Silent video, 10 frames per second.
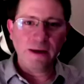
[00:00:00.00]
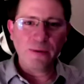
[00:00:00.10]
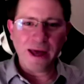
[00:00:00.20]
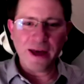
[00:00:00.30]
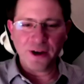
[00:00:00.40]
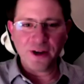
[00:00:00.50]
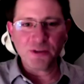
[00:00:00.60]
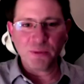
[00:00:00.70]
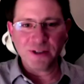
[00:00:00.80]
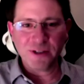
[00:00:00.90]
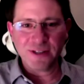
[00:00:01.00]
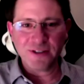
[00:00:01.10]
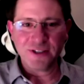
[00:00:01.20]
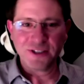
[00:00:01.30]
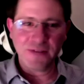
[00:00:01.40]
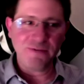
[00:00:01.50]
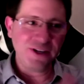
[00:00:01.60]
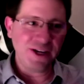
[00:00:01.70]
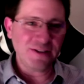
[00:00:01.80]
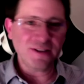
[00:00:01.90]
I would add um, it doesn't make sense to safety
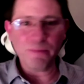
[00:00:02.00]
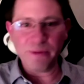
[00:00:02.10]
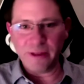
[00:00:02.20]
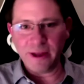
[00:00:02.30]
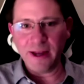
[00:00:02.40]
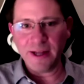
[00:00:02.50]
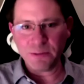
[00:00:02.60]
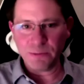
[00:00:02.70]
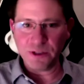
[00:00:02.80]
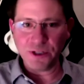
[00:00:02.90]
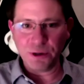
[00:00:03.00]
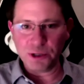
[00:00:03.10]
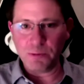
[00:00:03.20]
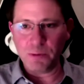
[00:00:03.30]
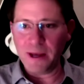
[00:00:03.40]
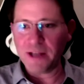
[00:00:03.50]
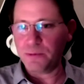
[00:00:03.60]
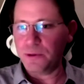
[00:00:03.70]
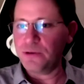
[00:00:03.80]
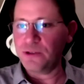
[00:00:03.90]
test something that hasn't been shown to be mass
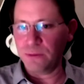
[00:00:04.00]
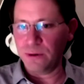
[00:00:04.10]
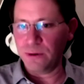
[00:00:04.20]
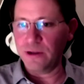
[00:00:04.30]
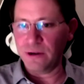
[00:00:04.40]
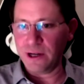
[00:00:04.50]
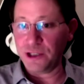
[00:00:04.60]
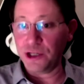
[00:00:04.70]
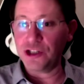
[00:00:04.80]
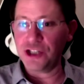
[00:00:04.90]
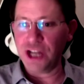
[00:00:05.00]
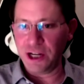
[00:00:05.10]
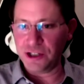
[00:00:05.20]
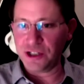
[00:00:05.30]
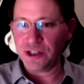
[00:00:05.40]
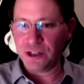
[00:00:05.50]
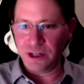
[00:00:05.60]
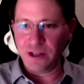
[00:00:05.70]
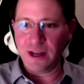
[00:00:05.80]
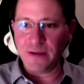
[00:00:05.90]
producible either, because it could change
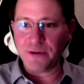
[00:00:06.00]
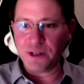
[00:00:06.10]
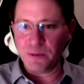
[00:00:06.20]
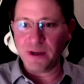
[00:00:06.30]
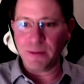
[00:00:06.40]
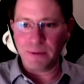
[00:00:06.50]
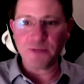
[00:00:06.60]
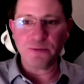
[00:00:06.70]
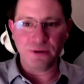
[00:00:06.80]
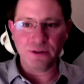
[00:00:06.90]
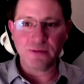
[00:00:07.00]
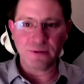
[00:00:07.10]
in the effort to make it mass producible.